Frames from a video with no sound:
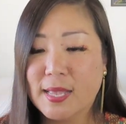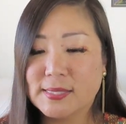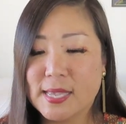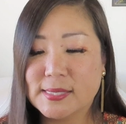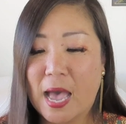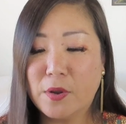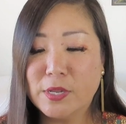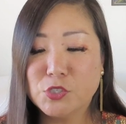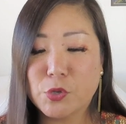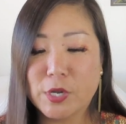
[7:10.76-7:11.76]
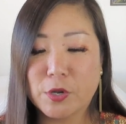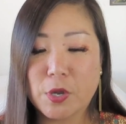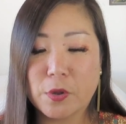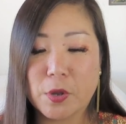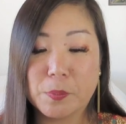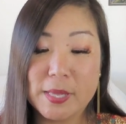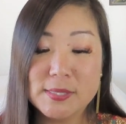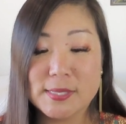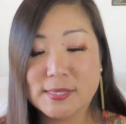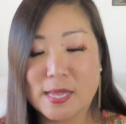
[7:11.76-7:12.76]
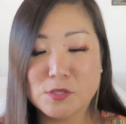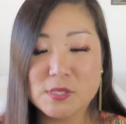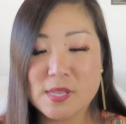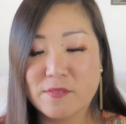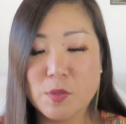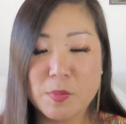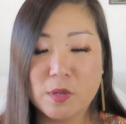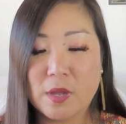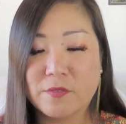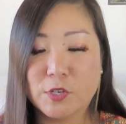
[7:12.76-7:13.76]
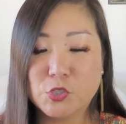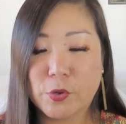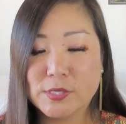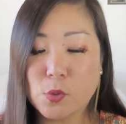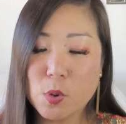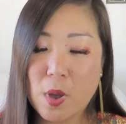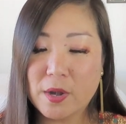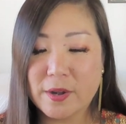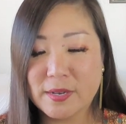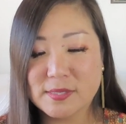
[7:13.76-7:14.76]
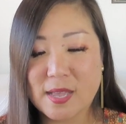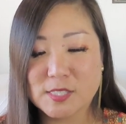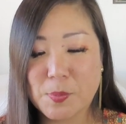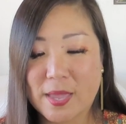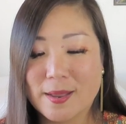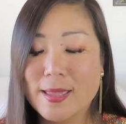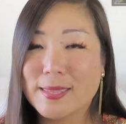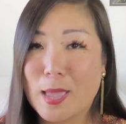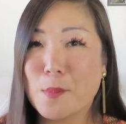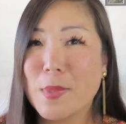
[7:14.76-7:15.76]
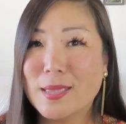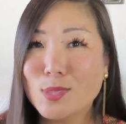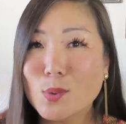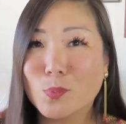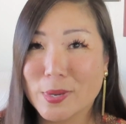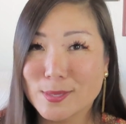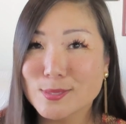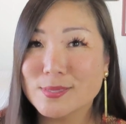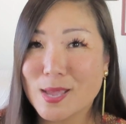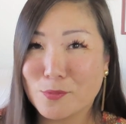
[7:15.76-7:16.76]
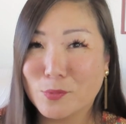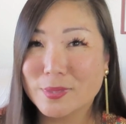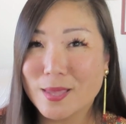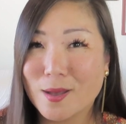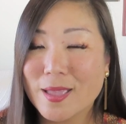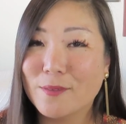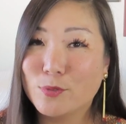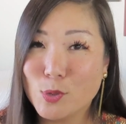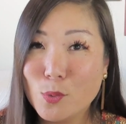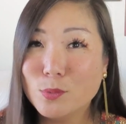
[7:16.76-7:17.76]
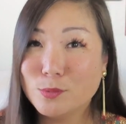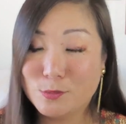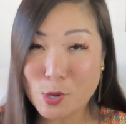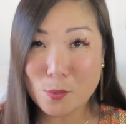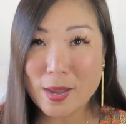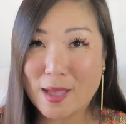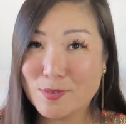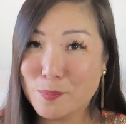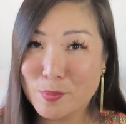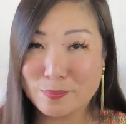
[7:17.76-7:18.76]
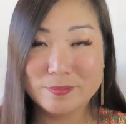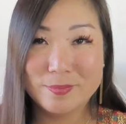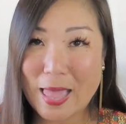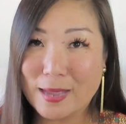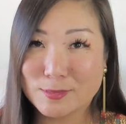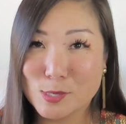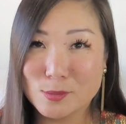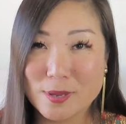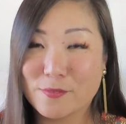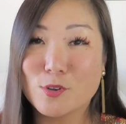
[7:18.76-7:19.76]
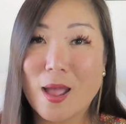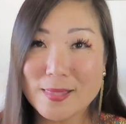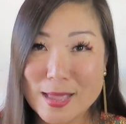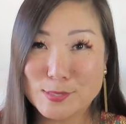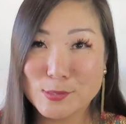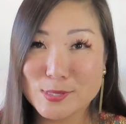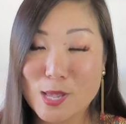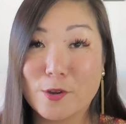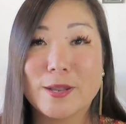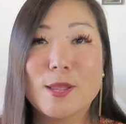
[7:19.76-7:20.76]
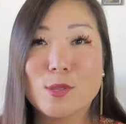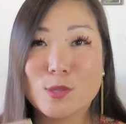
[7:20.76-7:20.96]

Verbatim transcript: It says how to enjoy your cocoa. Place six ounces of the milk of your choice or water in a saucepan. Yeah, make the real stuff with the, if you don't have a lactose, if you're not lactose intolerant,